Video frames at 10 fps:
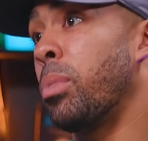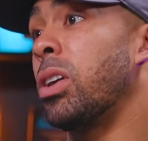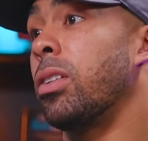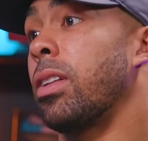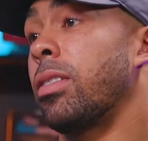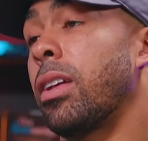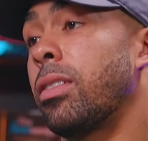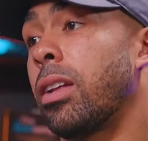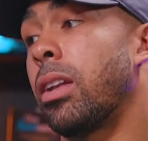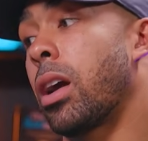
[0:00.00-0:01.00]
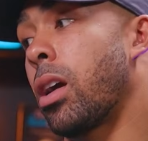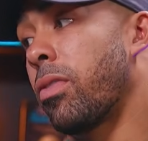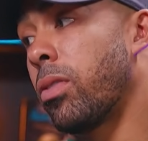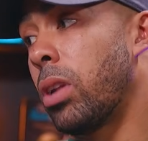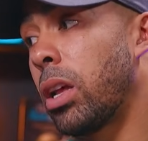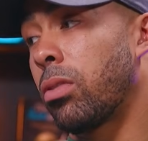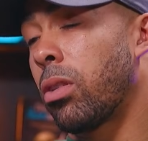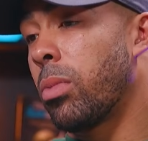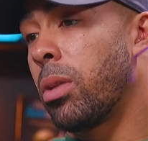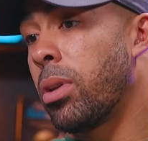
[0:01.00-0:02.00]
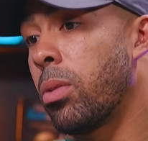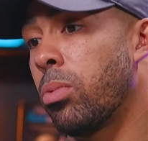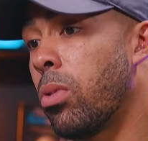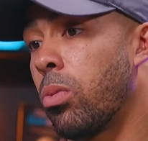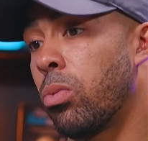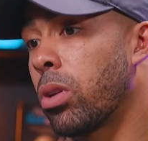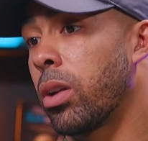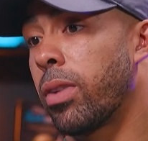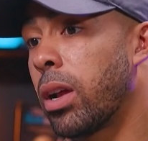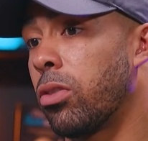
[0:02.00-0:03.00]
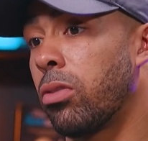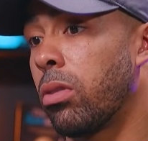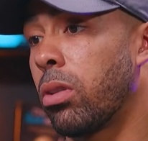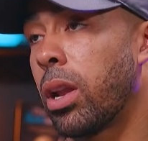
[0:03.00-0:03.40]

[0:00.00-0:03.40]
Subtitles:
Because as I said, like, I feel like so many people are walking around